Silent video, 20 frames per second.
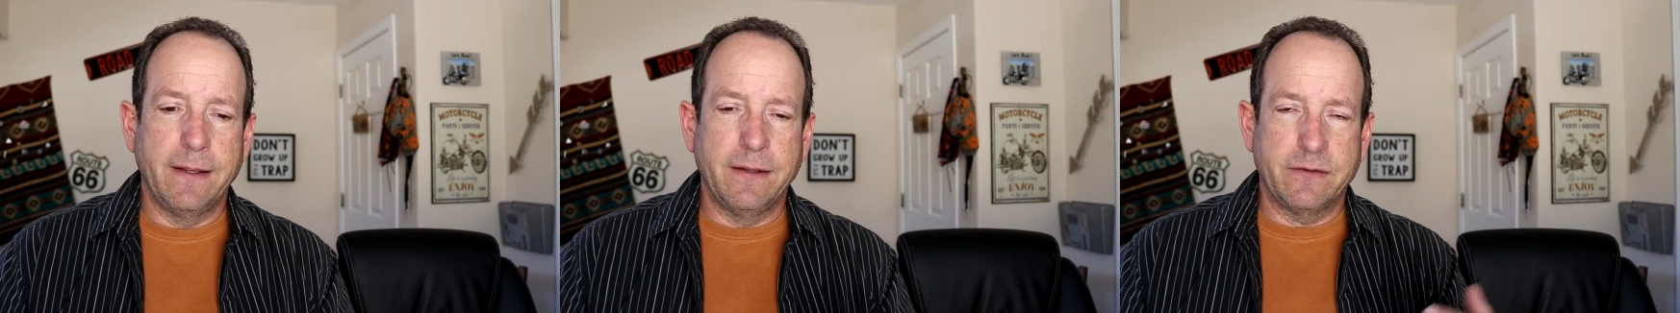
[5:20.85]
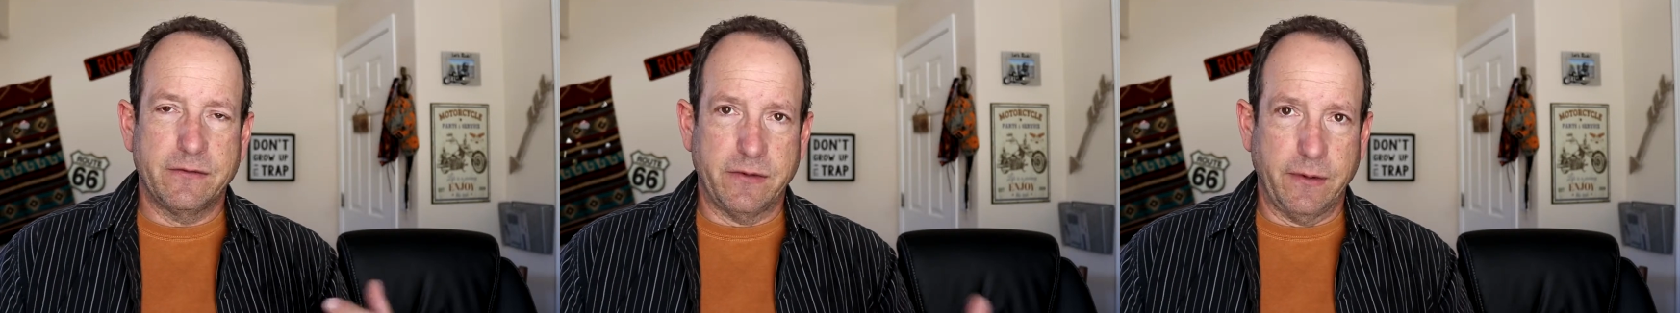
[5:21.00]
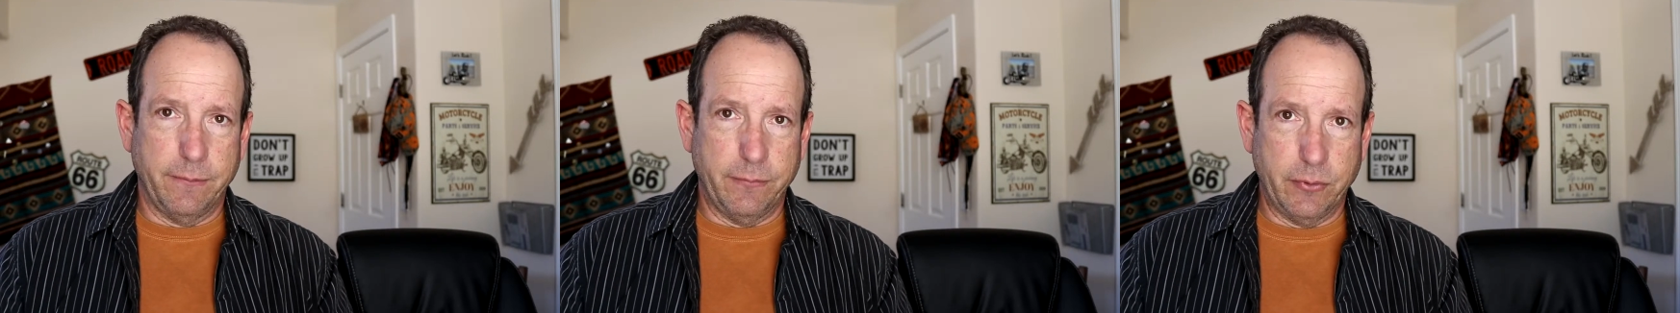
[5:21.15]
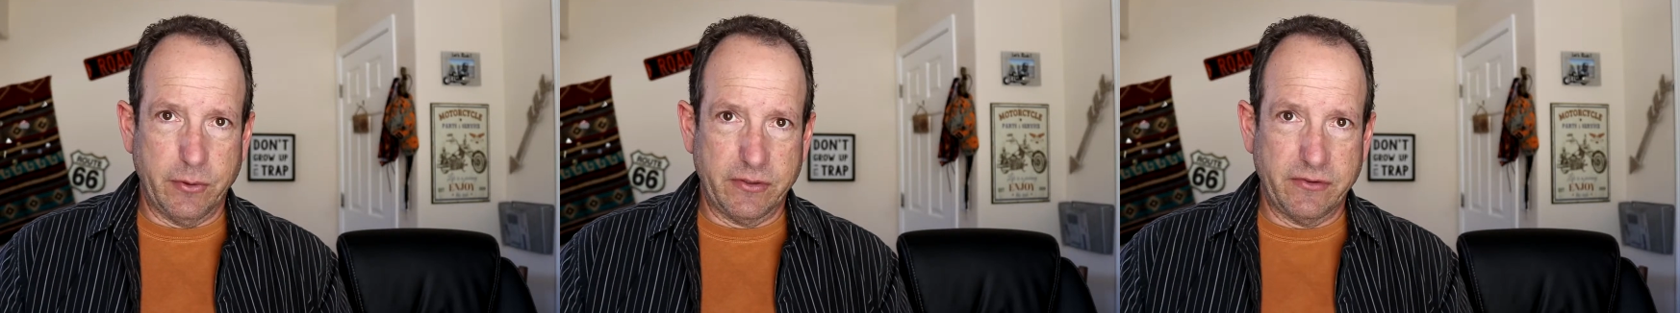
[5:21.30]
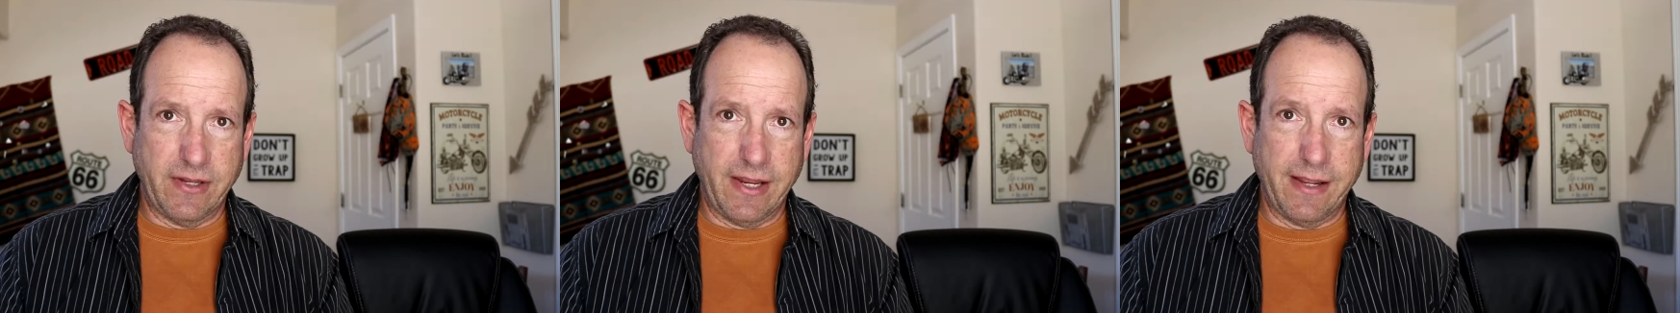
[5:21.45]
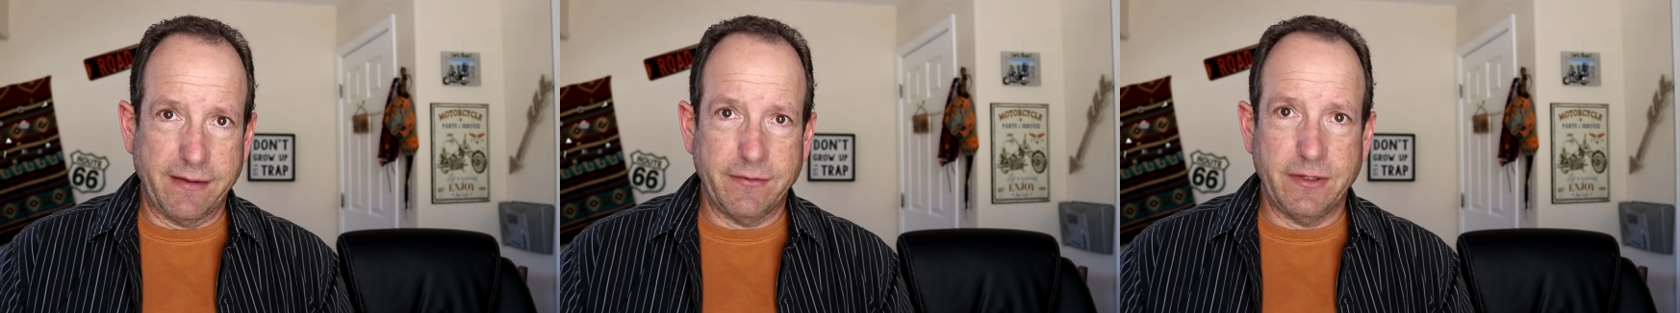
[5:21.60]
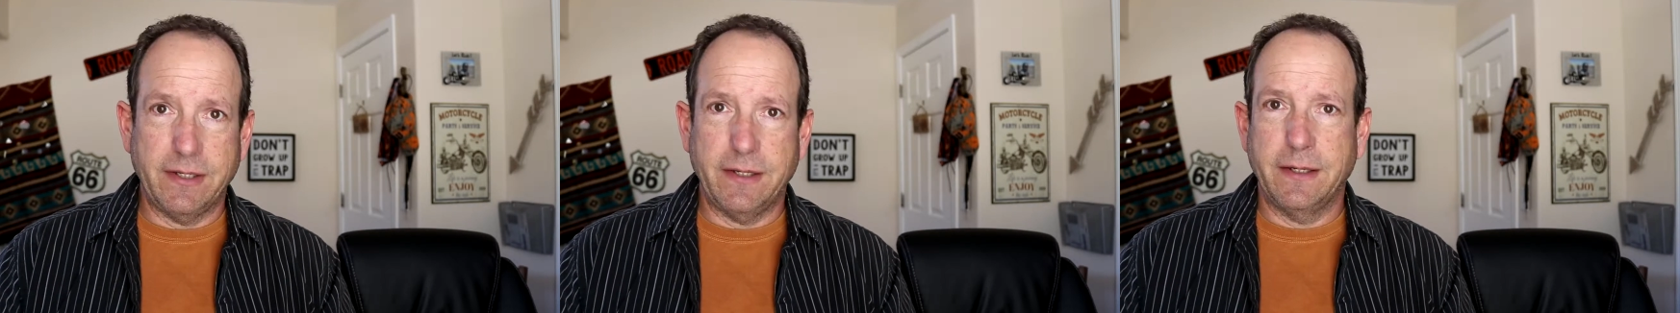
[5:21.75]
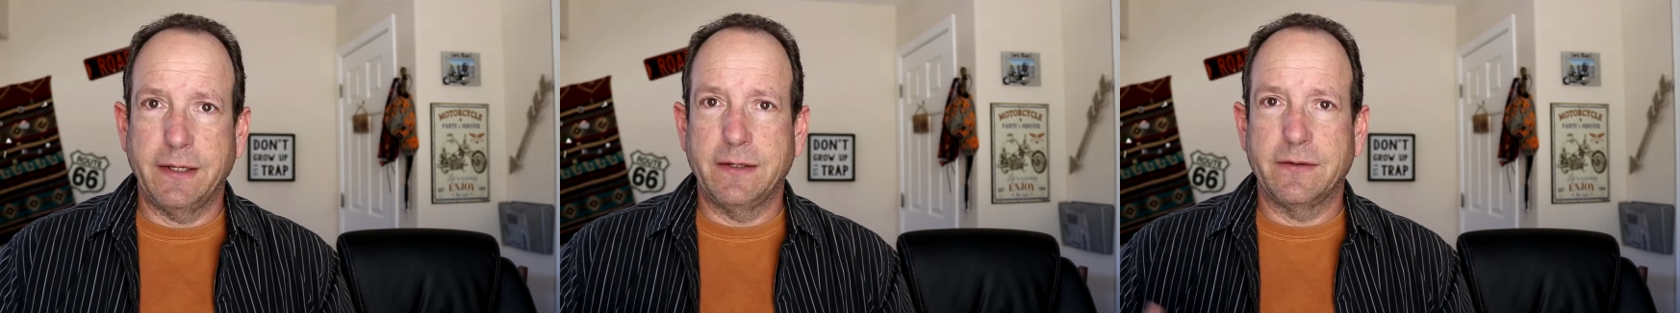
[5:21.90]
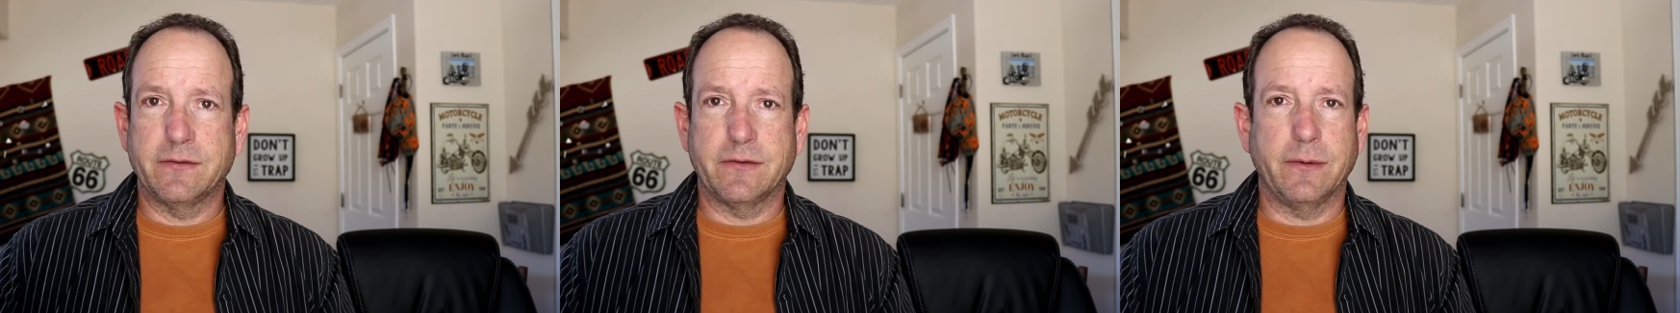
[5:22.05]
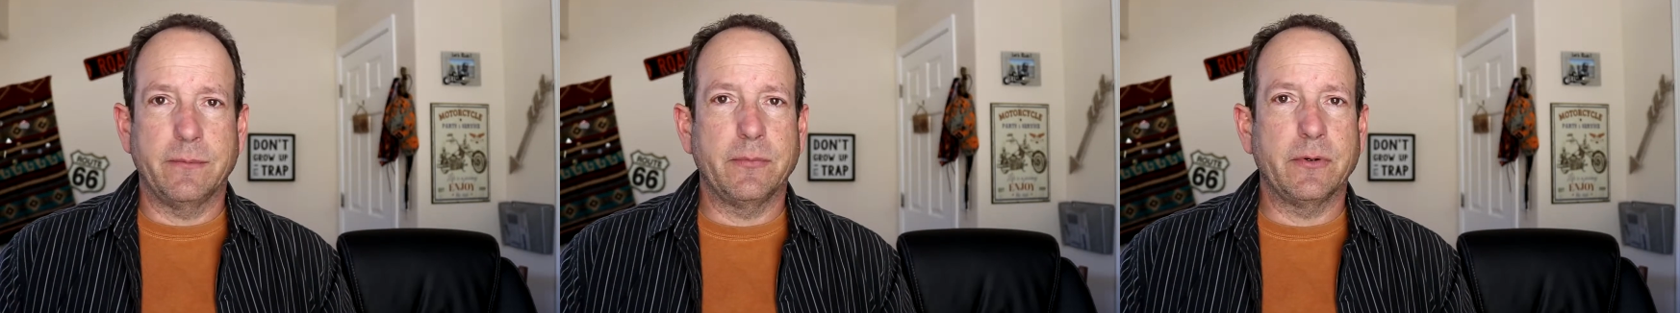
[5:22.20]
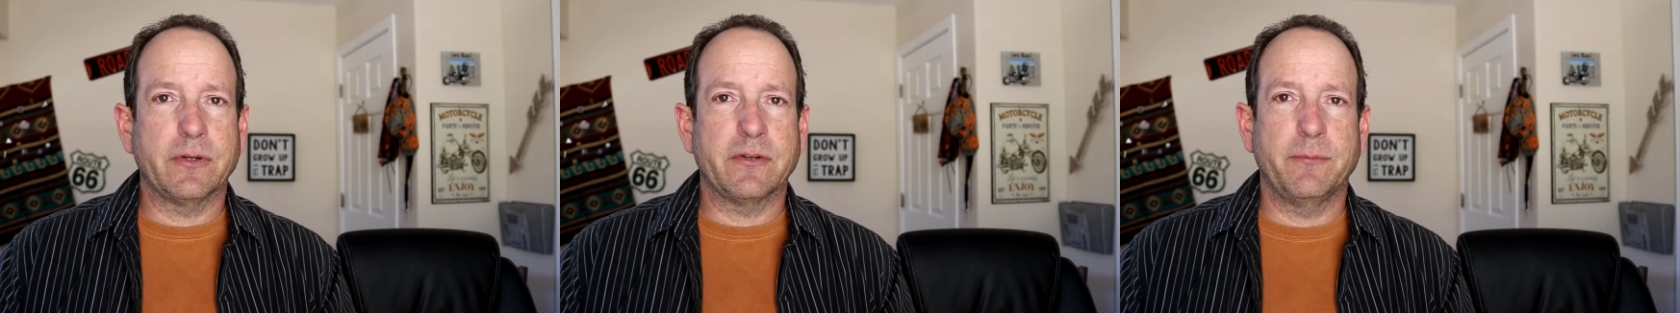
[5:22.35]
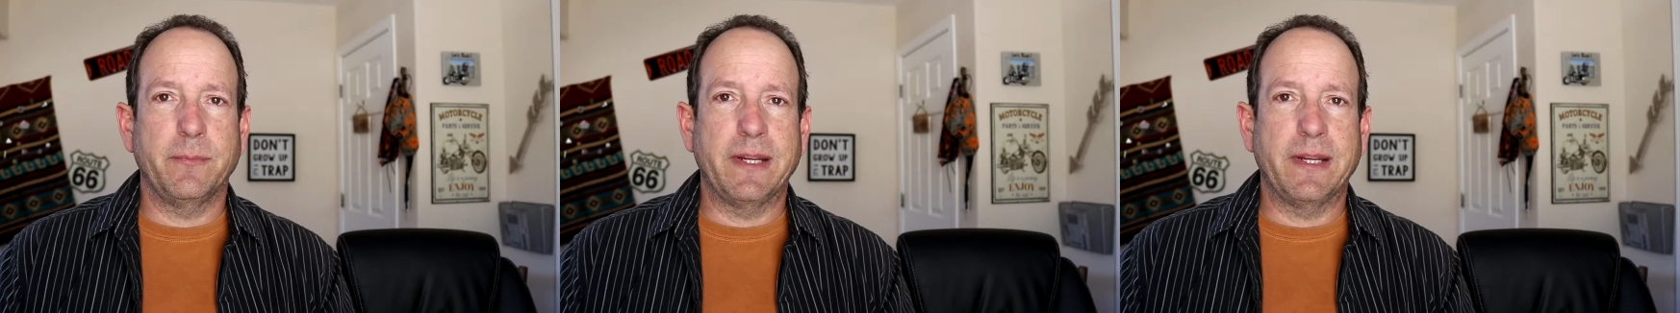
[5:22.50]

Some books have it, some books